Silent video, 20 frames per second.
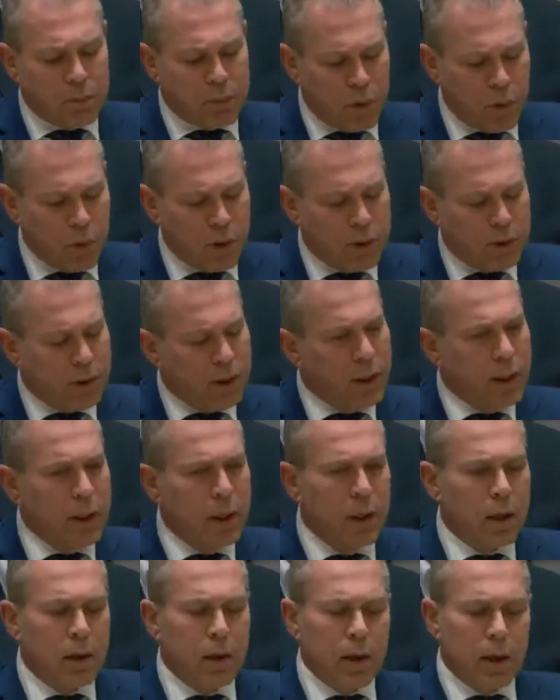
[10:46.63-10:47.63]
purity
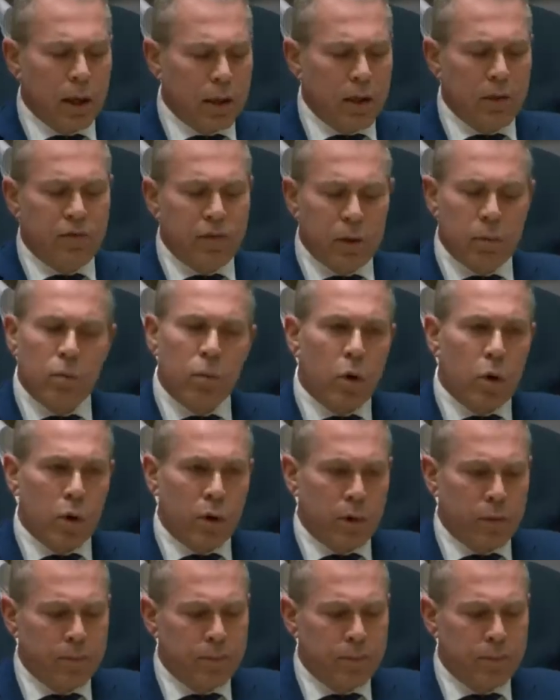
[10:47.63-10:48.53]
and even more.